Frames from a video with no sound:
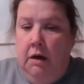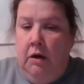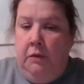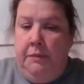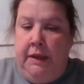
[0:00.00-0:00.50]

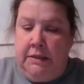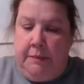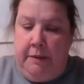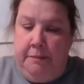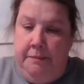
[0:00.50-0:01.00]
Oh, that's
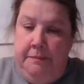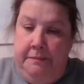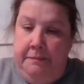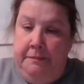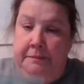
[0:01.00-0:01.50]
my
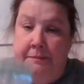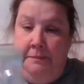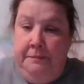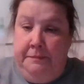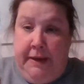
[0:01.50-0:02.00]

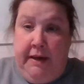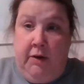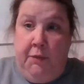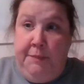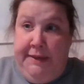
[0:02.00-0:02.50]
bag
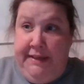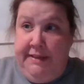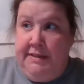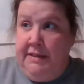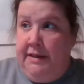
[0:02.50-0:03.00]
of
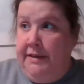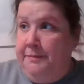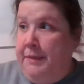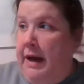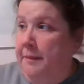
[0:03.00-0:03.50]
beads
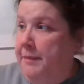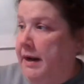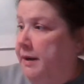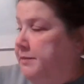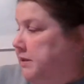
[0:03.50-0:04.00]
and
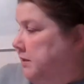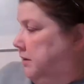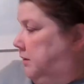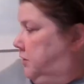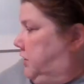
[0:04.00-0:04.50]
pom-poms and
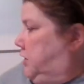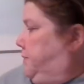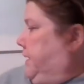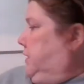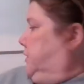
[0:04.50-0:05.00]
little jingle
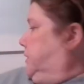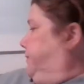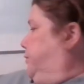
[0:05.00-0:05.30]
bells.